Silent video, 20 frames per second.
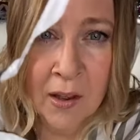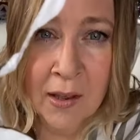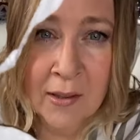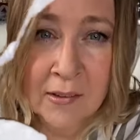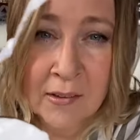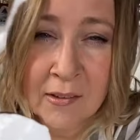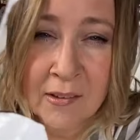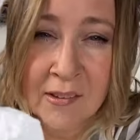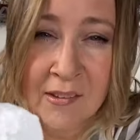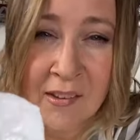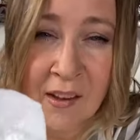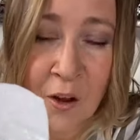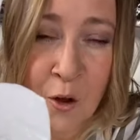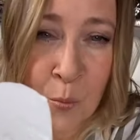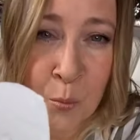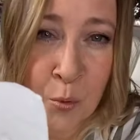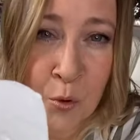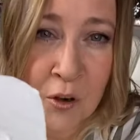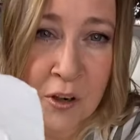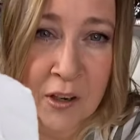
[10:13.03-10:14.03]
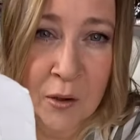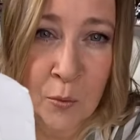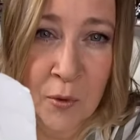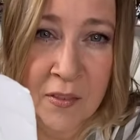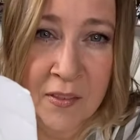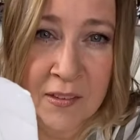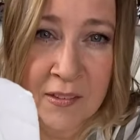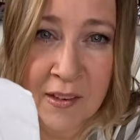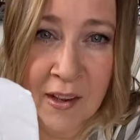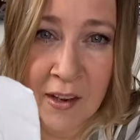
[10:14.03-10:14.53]
It's so pretty
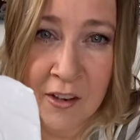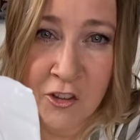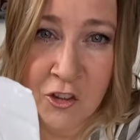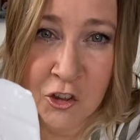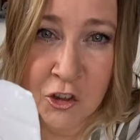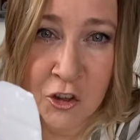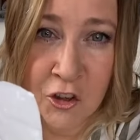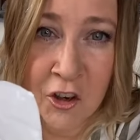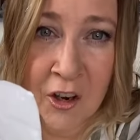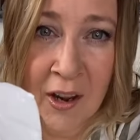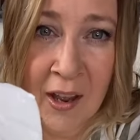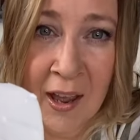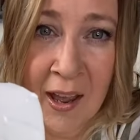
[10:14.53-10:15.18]
with the texture.